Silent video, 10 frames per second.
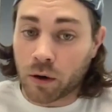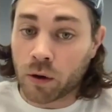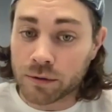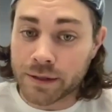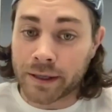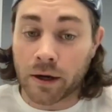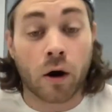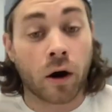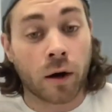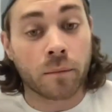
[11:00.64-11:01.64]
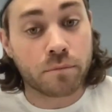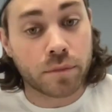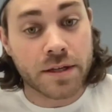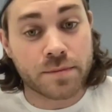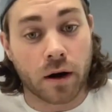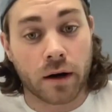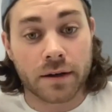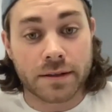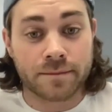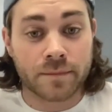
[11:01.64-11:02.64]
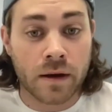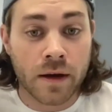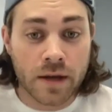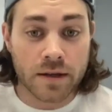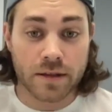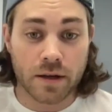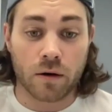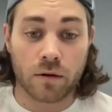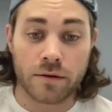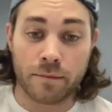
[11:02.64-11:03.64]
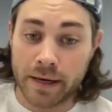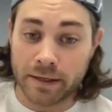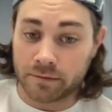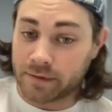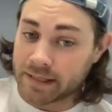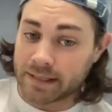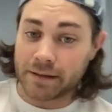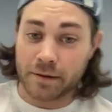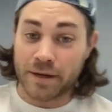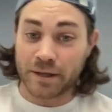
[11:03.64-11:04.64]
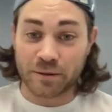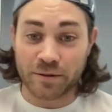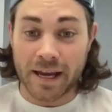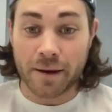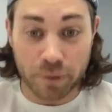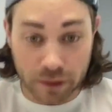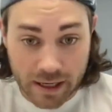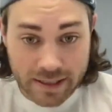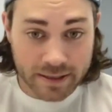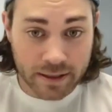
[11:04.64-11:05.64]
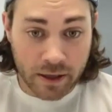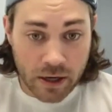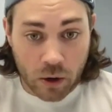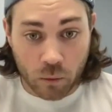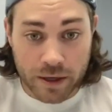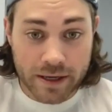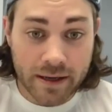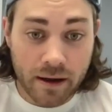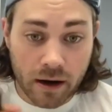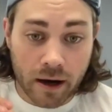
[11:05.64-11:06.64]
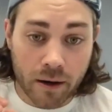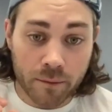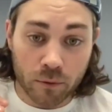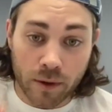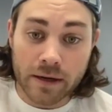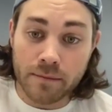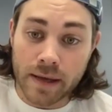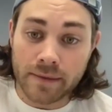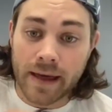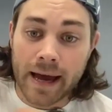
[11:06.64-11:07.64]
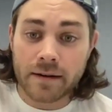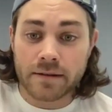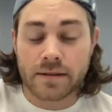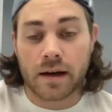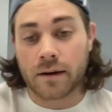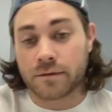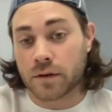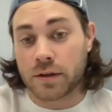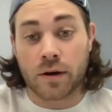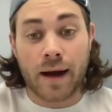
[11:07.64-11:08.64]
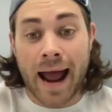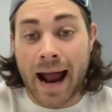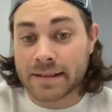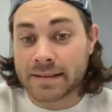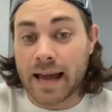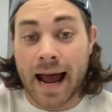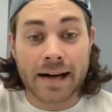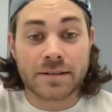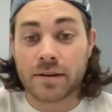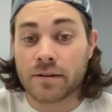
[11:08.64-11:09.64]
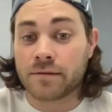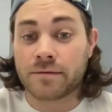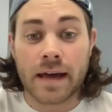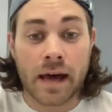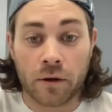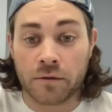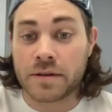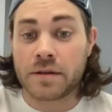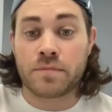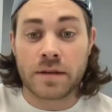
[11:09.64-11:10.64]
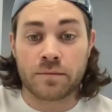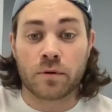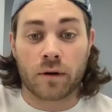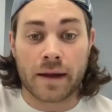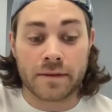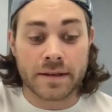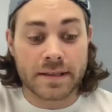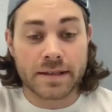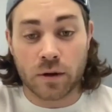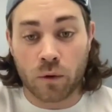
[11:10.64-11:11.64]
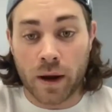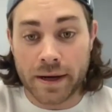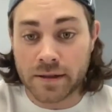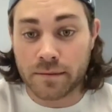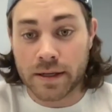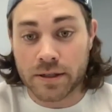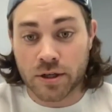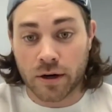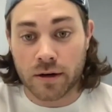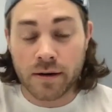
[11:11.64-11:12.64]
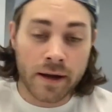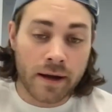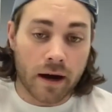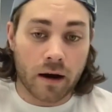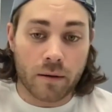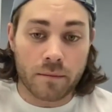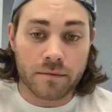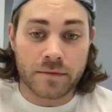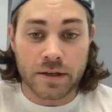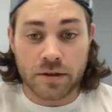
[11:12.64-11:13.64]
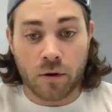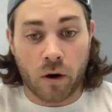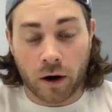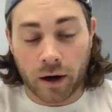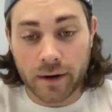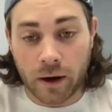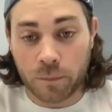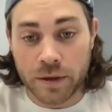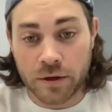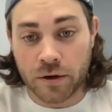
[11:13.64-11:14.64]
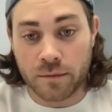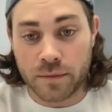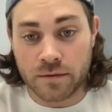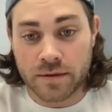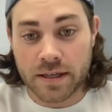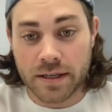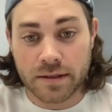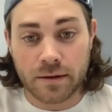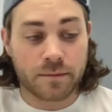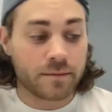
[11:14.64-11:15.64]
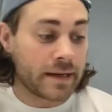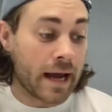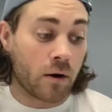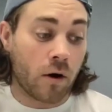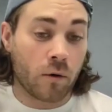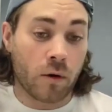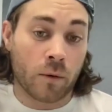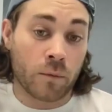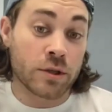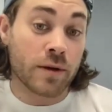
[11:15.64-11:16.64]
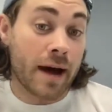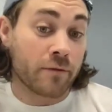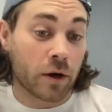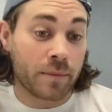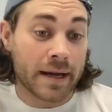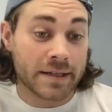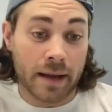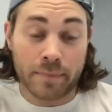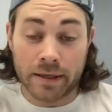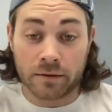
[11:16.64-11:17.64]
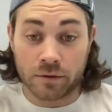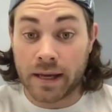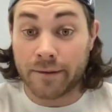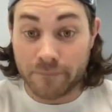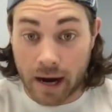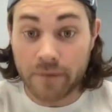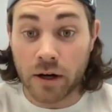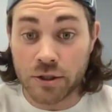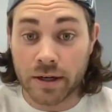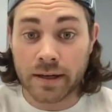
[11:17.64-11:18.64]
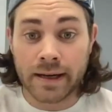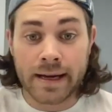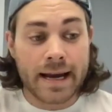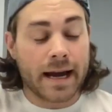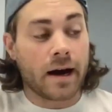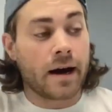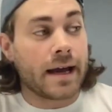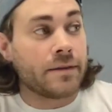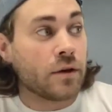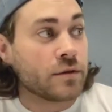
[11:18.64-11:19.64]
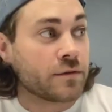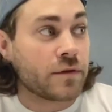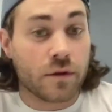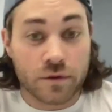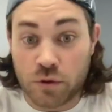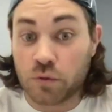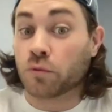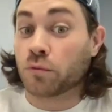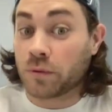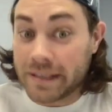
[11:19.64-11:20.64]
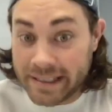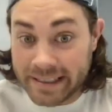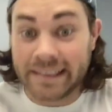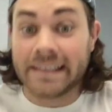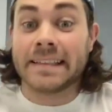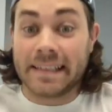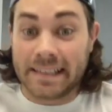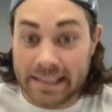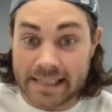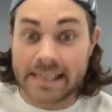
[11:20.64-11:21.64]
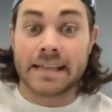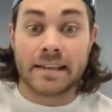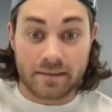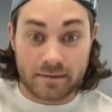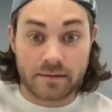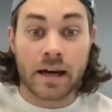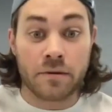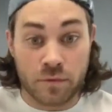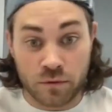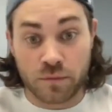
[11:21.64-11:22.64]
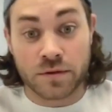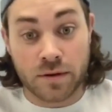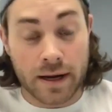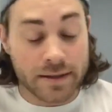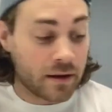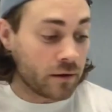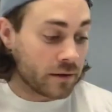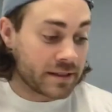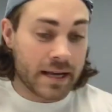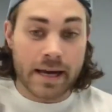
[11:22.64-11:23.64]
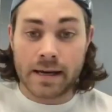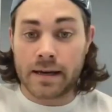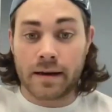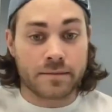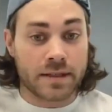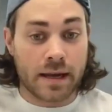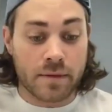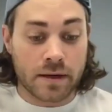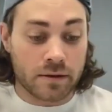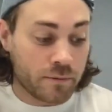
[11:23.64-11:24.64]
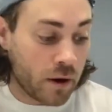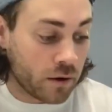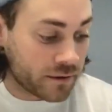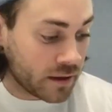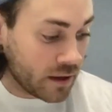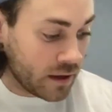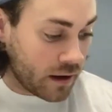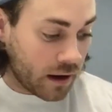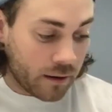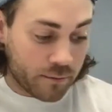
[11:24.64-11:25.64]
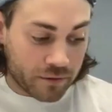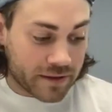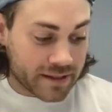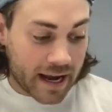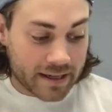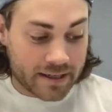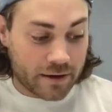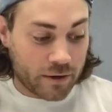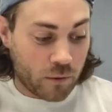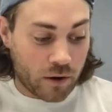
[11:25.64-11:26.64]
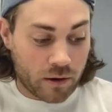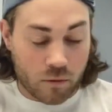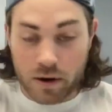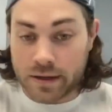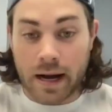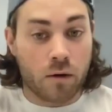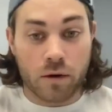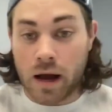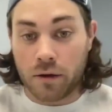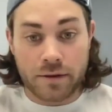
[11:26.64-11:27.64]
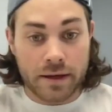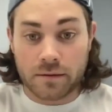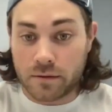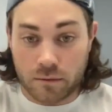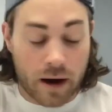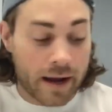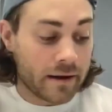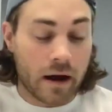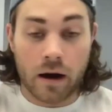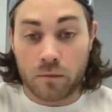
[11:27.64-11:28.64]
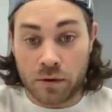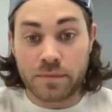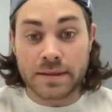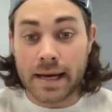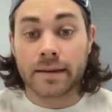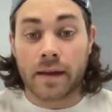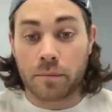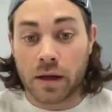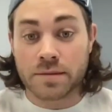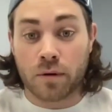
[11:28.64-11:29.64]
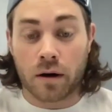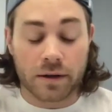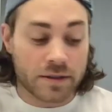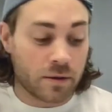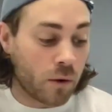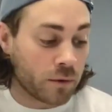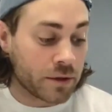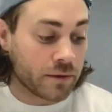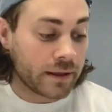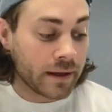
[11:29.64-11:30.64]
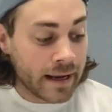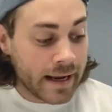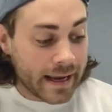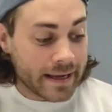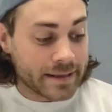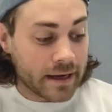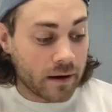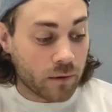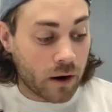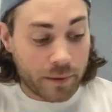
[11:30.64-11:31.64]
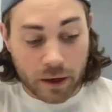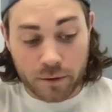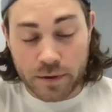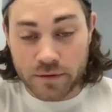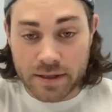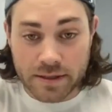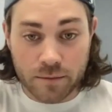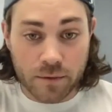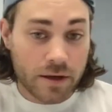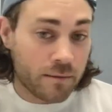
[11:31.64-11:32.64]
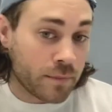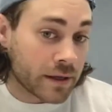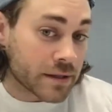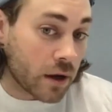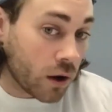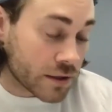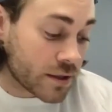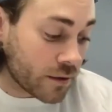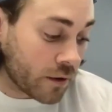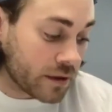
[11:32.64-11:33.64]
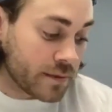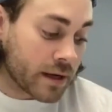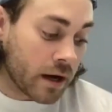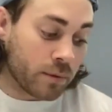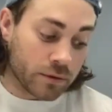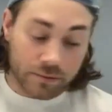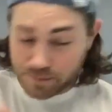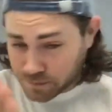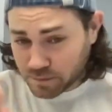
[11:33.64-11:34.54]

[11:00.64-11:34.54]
are holding our Plus product. So the beta glucan Plus, we recommend that for active, healthy people, right? This is a way to make sure that you are helping your immune system. Now, we do have on our page that beta glucan 500, and those are for those who really need that immune boost, right? So say me and you both the Zacks here, we're working out, we're healthy, right? We'd be taking that Plus product. So what we're doing is we're helping our immune system with it, but it's also going to be coupled